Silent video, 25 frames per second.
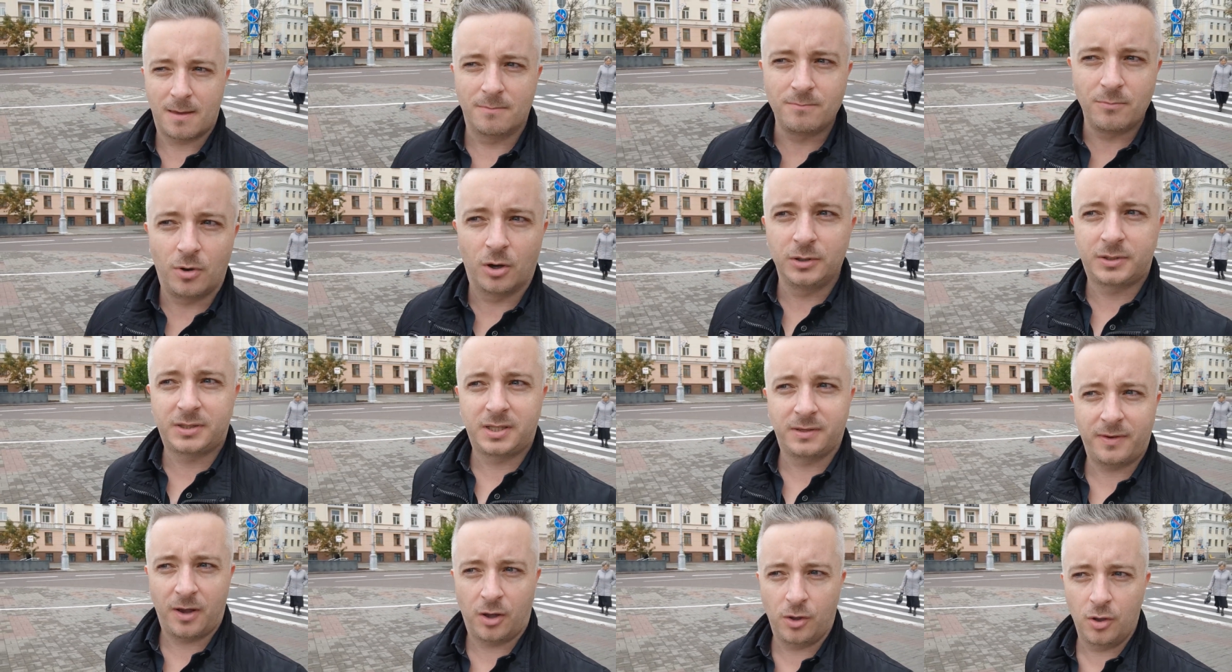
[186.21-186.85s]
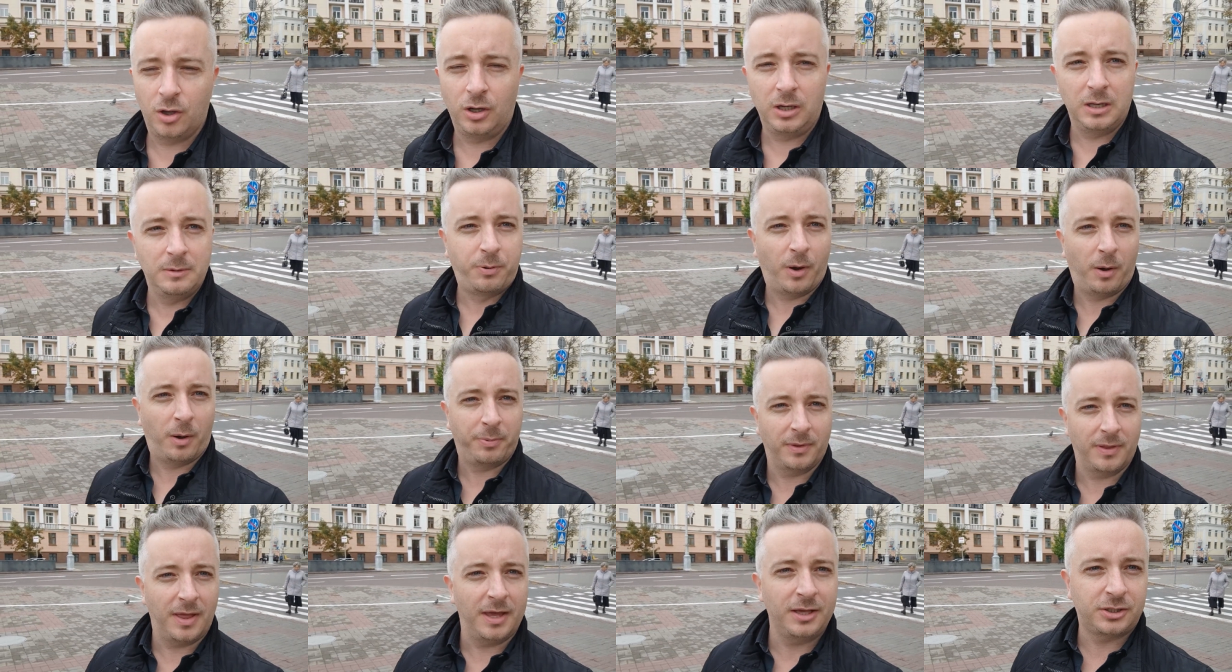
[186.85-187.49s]
most of our early
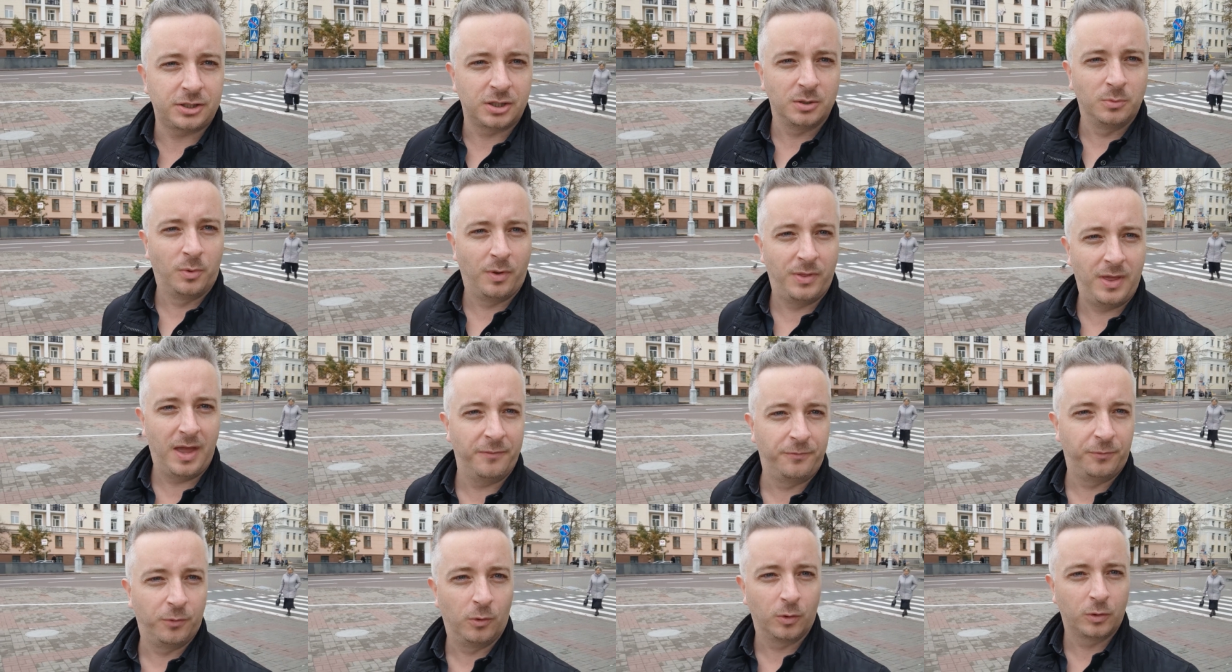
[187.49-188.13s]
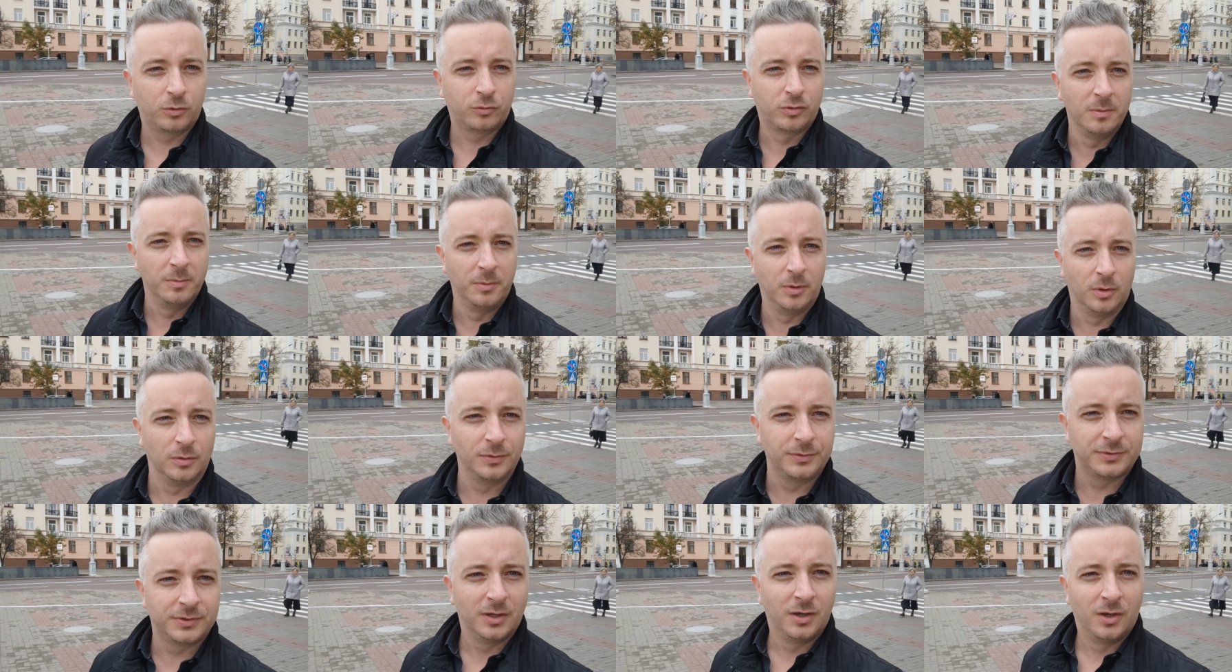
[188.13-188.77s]
population were therefore
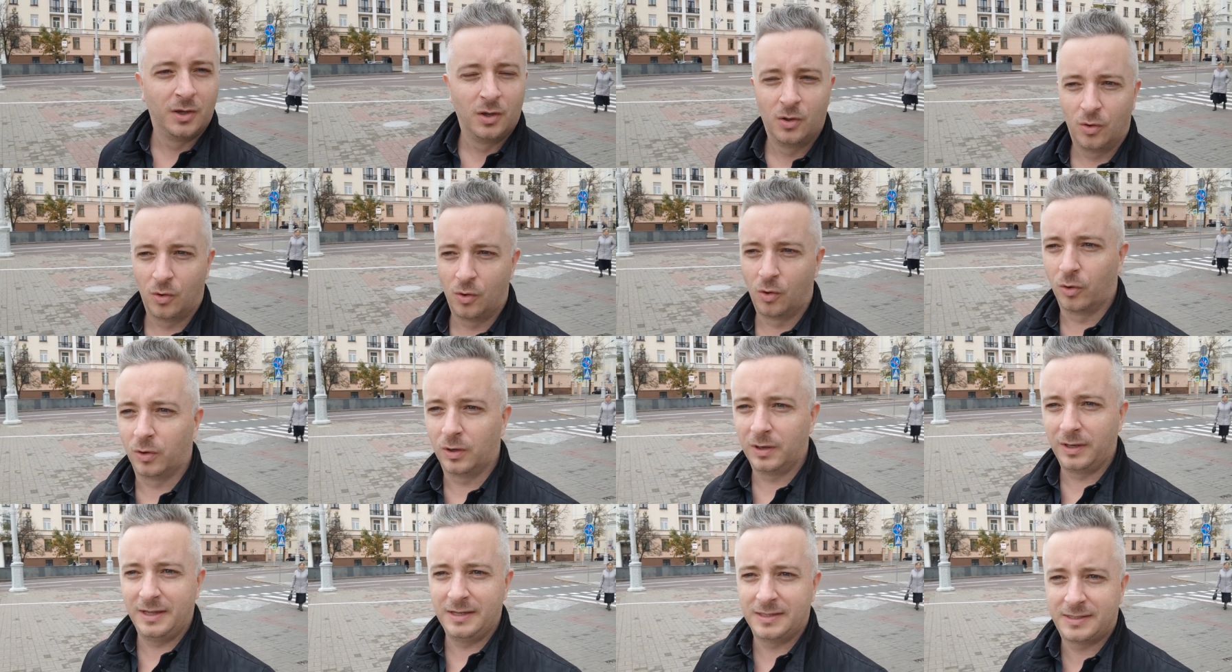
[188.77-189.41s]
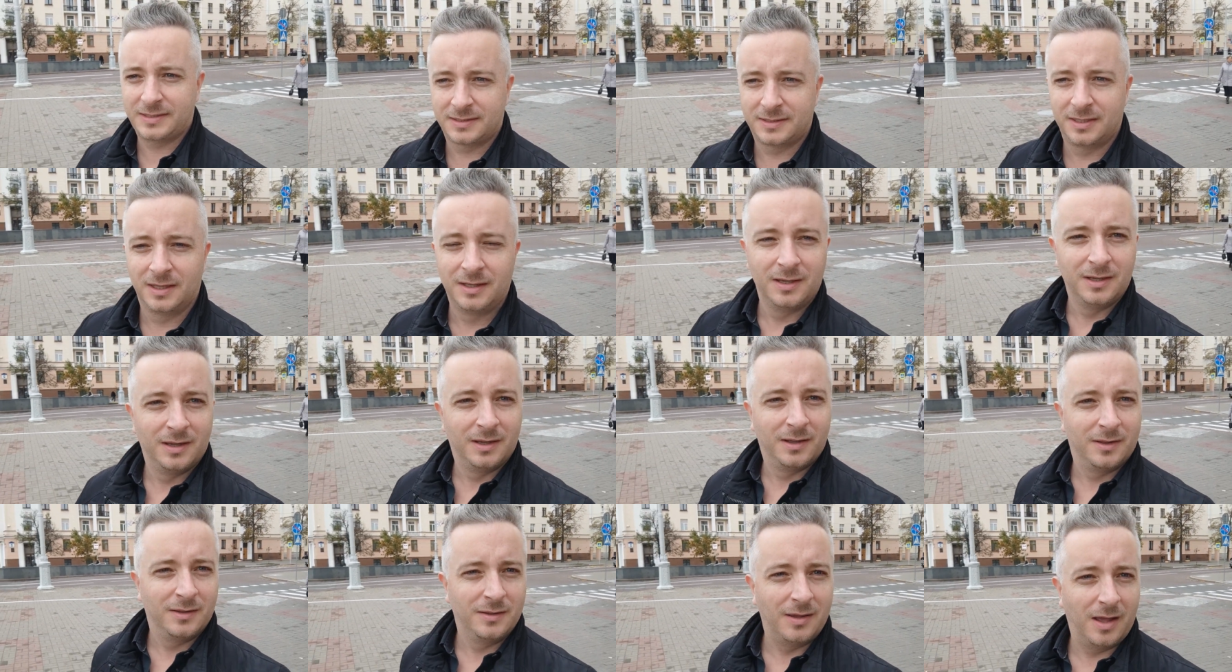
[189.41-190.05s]
criminals, or at least,
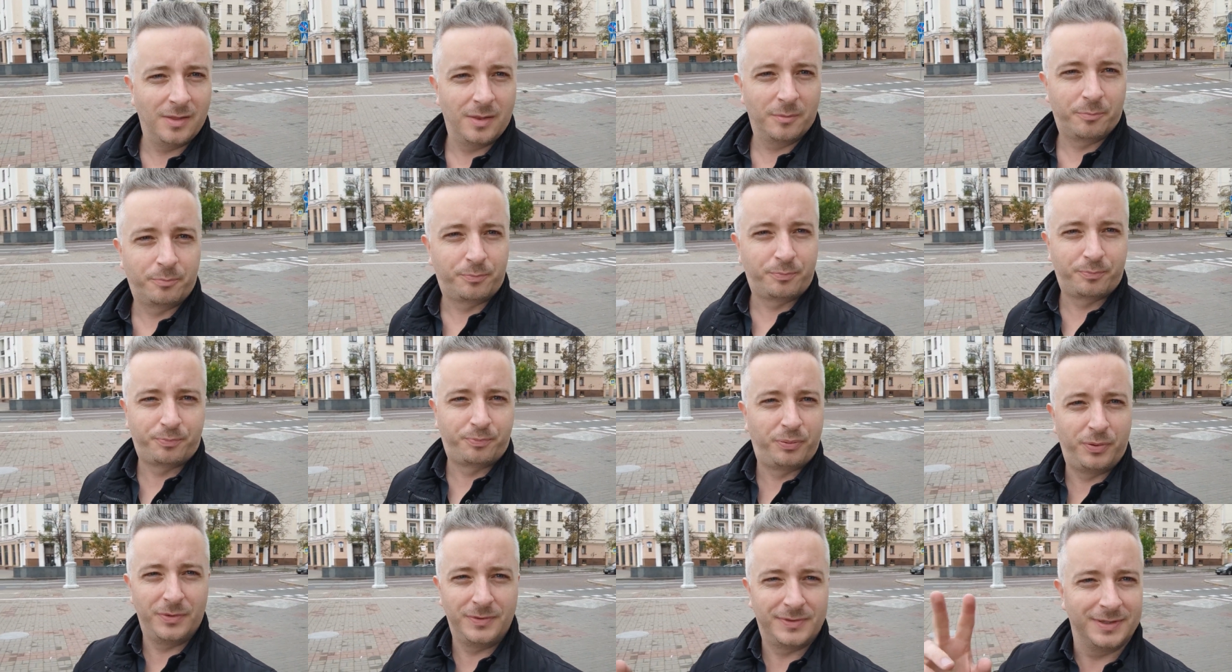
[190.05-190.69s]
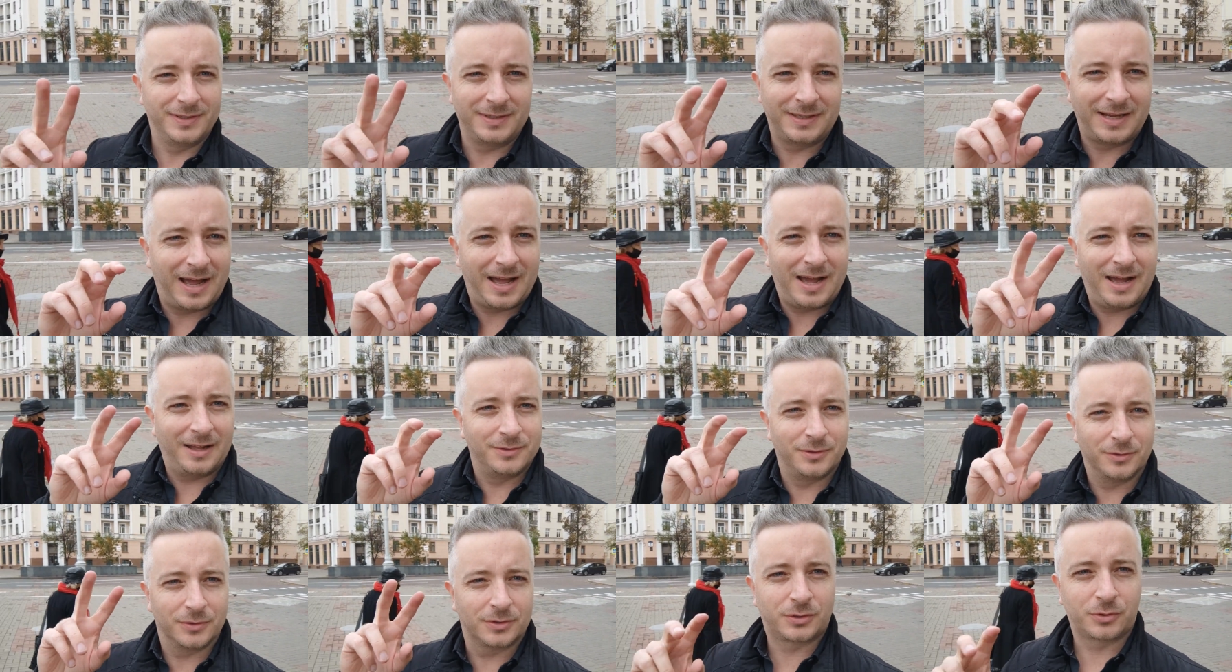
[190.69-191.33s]
you know, the prison
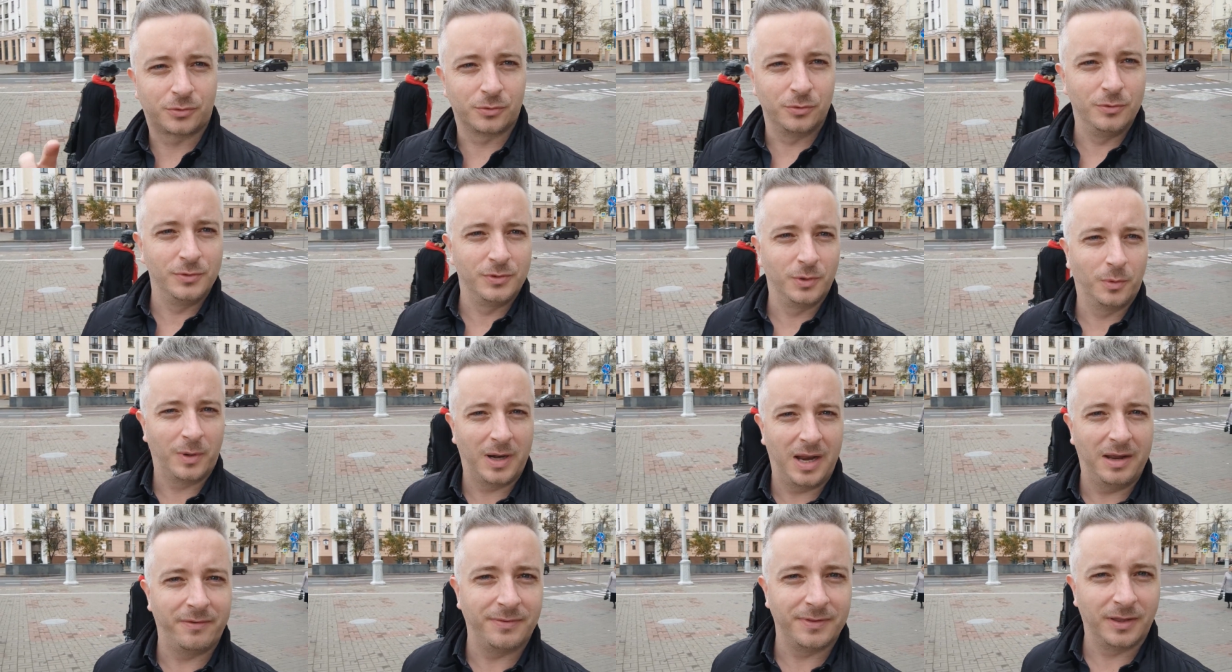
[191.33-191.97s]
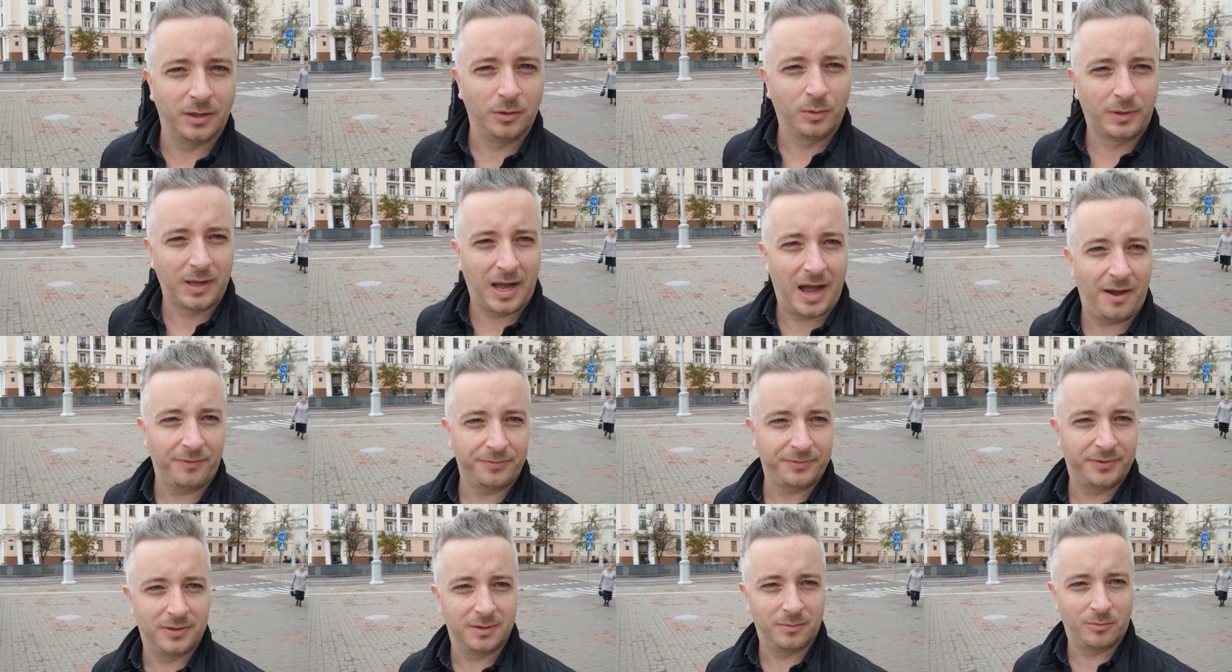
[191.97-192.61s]
guards or screws or whatever that look
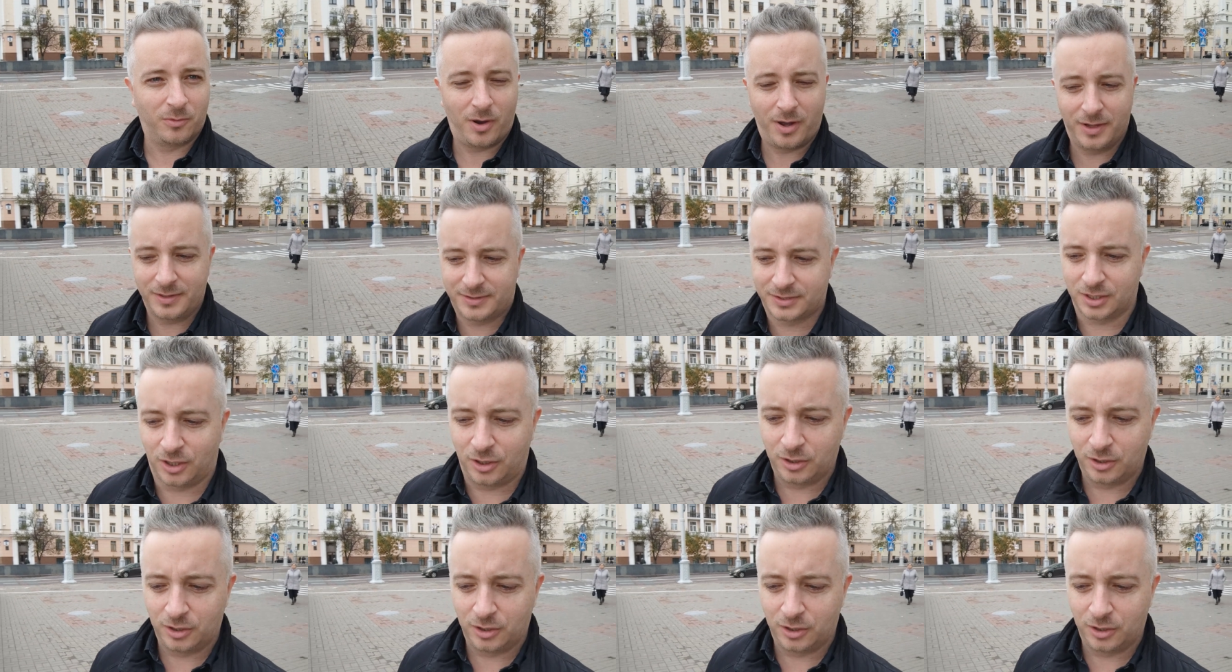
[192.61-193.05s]
after them, right?